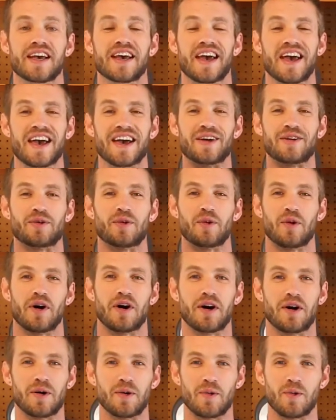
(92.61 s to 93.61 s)
And
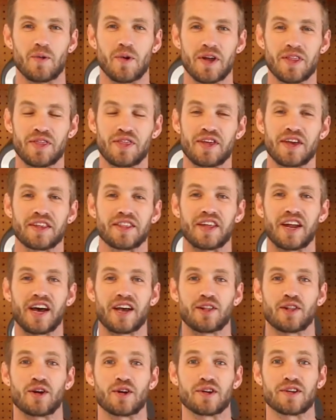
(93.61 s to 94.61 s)
uh, one thing that
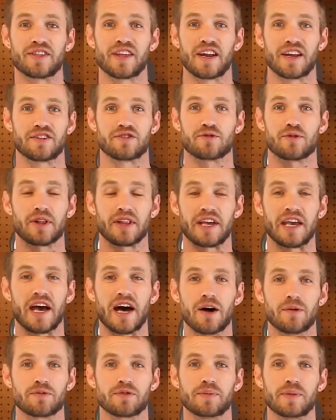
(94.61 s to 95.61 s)
I learned that has really
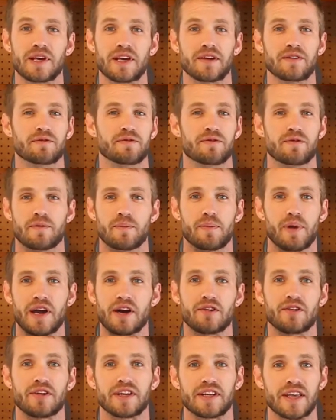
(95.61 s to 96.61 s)
helped me
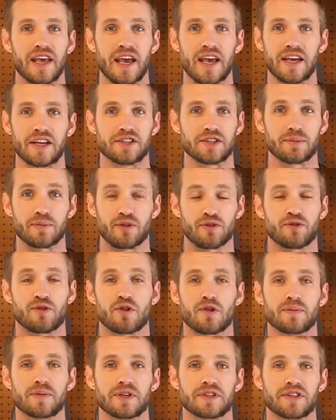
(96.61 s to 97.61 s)
better engage and
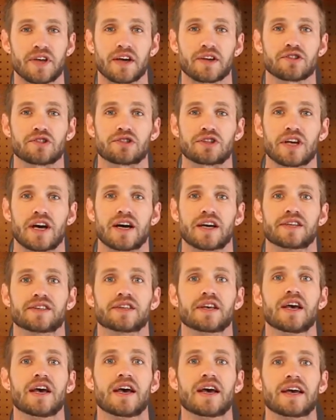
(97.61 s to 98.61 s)
perform this exercise
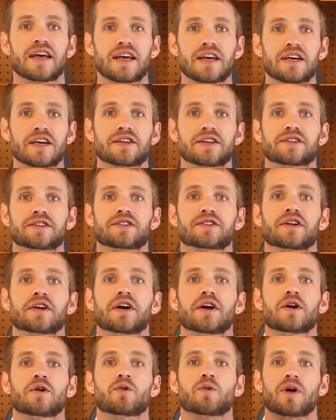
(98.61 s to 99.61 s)
is
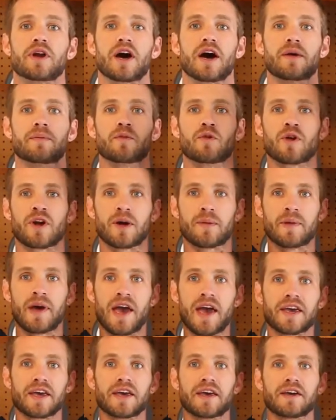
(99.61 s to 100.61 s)
when I'm, when I'm
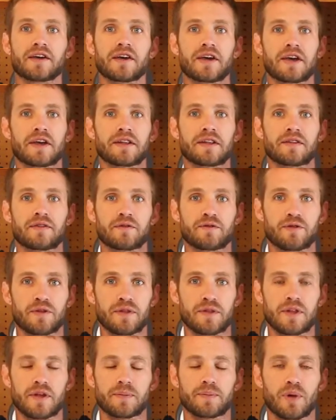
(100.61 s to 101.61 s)
hanging in
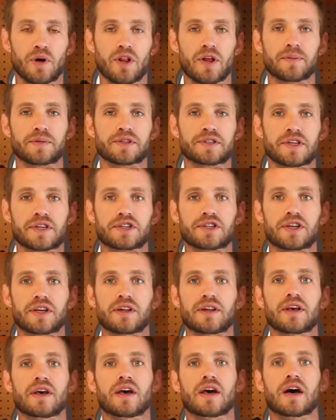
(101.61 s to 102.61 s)
the pull-up
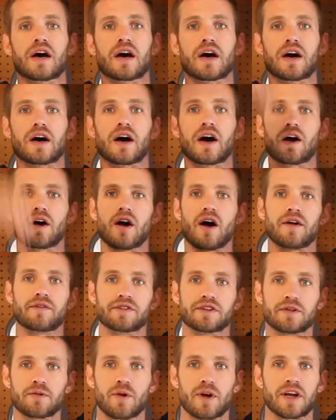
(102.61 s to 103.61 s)
position, uh,
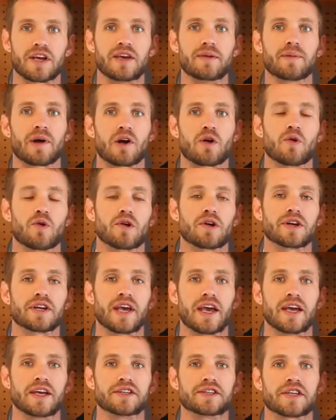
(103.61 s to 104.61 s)
obviously want to keep my core
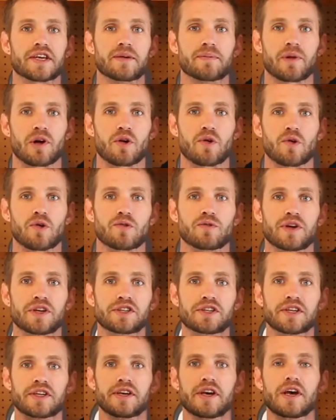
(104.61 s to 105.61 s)
engaged, keep my core
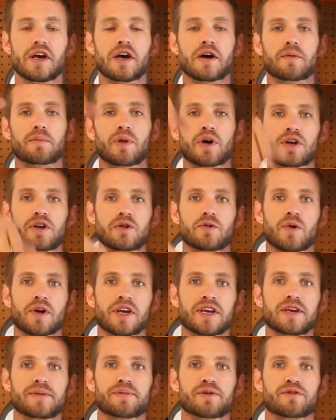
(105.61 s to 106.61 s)
rigid, but you want
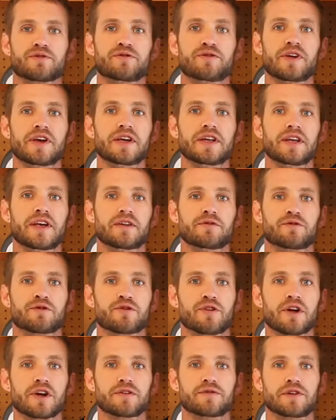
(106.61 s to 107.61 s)
to keep your feet in
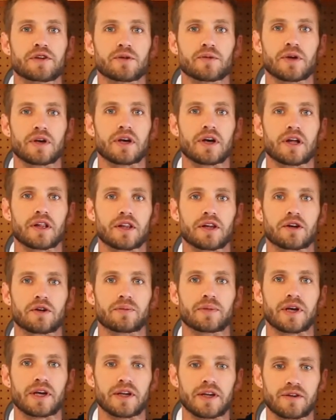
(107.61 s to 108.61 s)
front of you a little
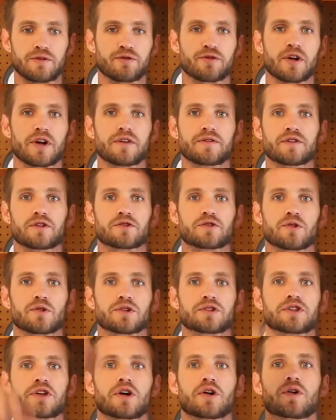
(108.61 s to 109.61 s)
bit, in front of your
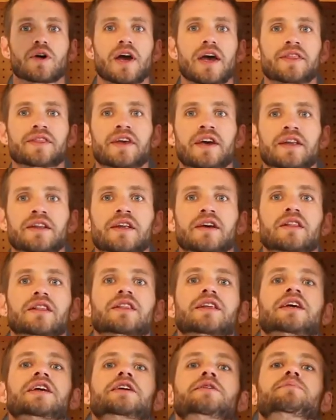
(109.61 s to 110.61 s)
torso, and then
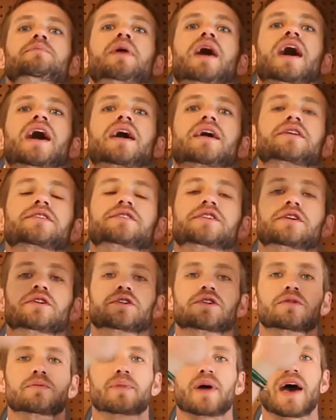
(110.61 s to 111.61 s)
lean back,
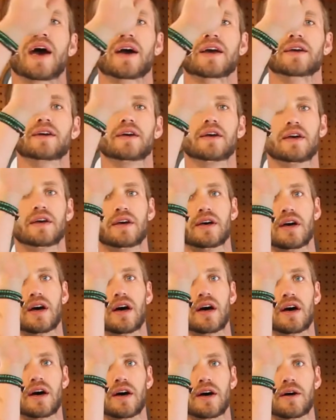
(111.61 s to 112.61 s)
tilt your back
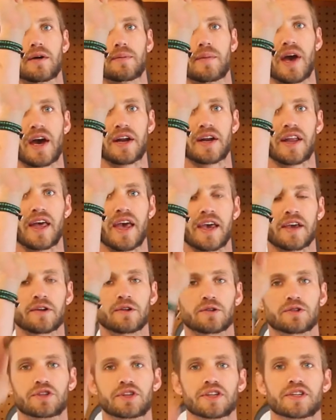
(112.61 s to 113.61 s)
um, at an
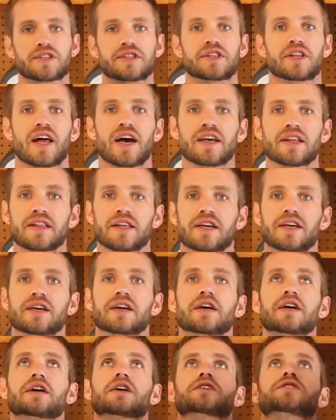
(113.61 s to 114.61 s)
angle just slightly
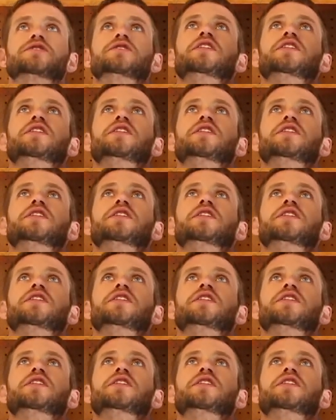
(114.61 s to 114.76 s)
so